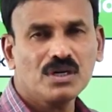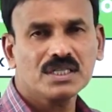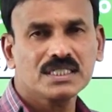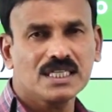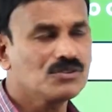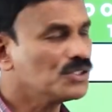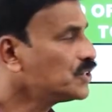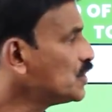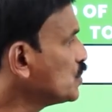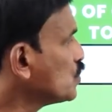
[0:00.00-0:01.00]
mark ten
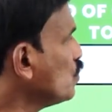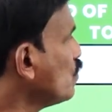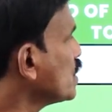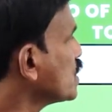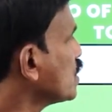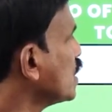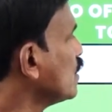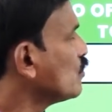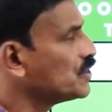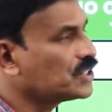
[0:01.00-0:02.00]
questions, two marks
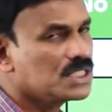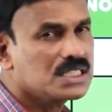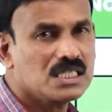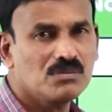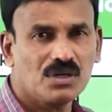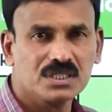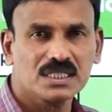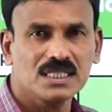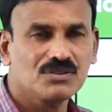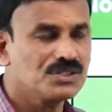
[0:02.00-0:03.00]
ten questions, three mark
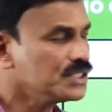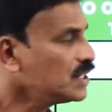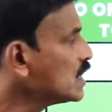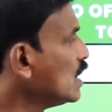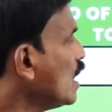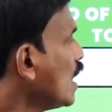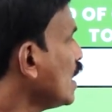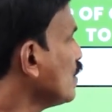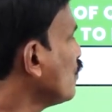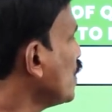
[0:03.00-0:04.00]
ten questions,
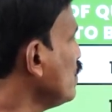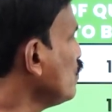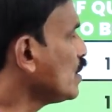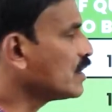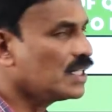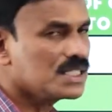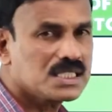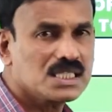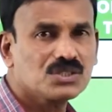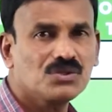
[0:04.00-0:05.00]
and five marker
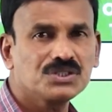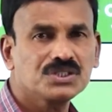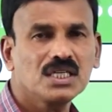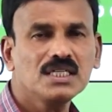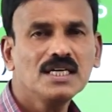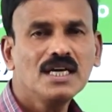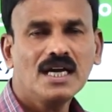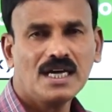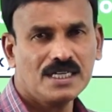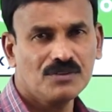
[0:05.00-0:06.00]
six question,
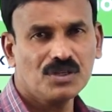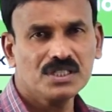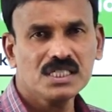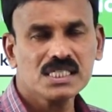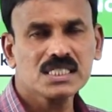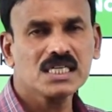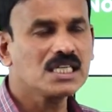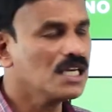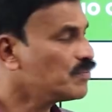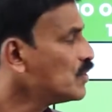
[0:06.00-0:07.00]
and one essay
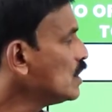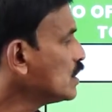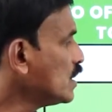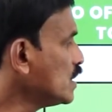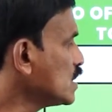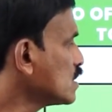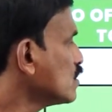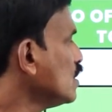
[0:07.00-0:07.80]
type, that is